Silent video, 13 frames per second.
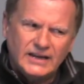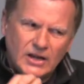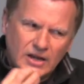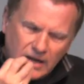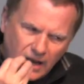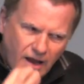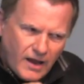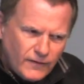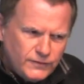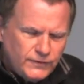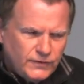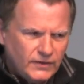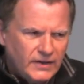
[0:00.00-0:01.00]

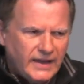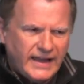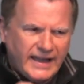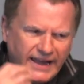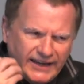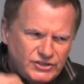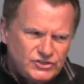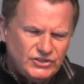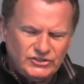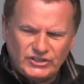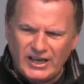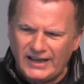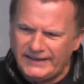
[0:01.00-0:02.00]
love,
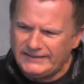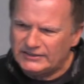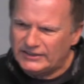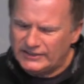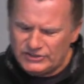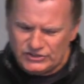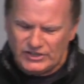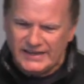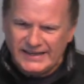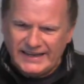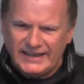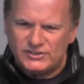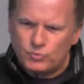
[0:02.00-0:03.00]
chesed kindness
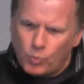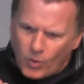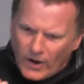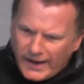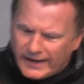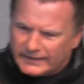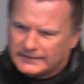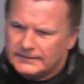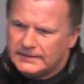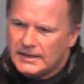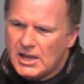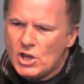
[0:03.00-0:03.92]
is when